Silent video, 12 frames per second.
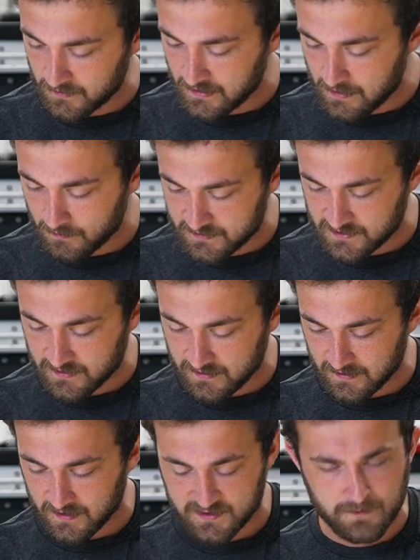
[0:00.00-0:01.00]
it's
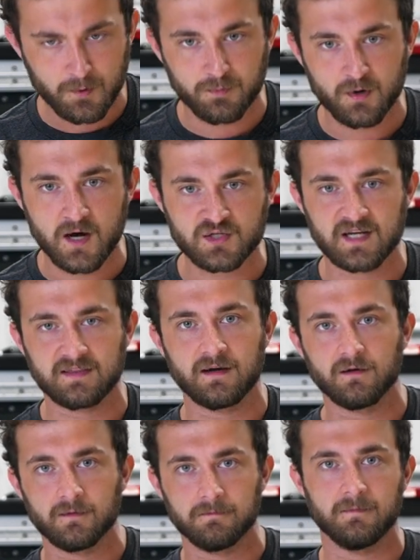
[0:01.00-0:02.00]
a simple project
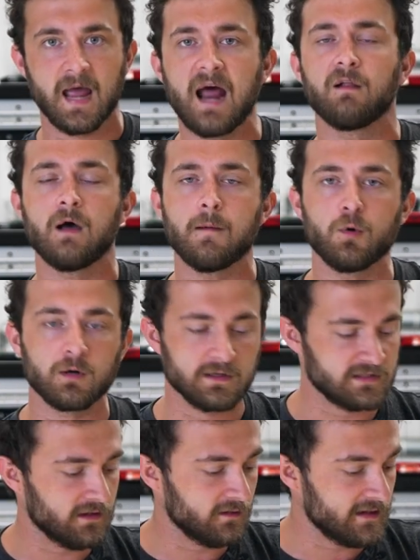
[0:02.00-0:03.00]
that'll add a lot more
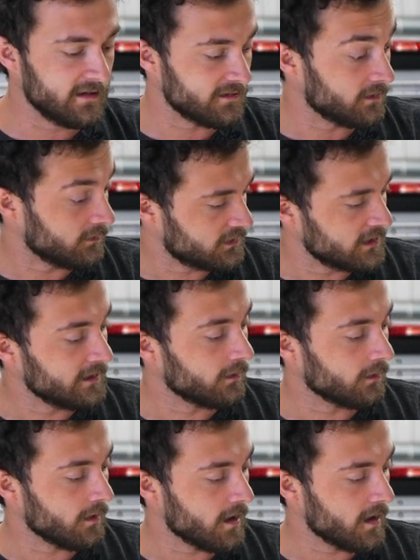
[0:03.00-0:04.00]
utility to
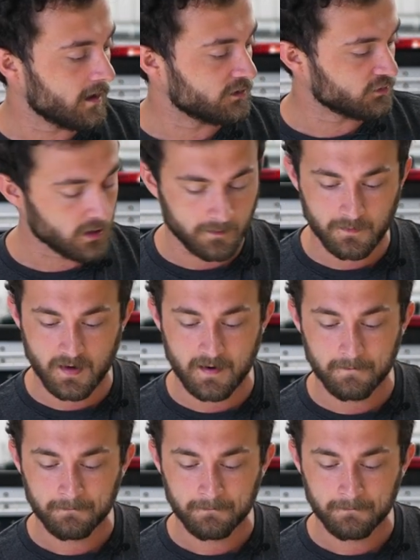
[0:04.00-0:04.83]
your truck bed.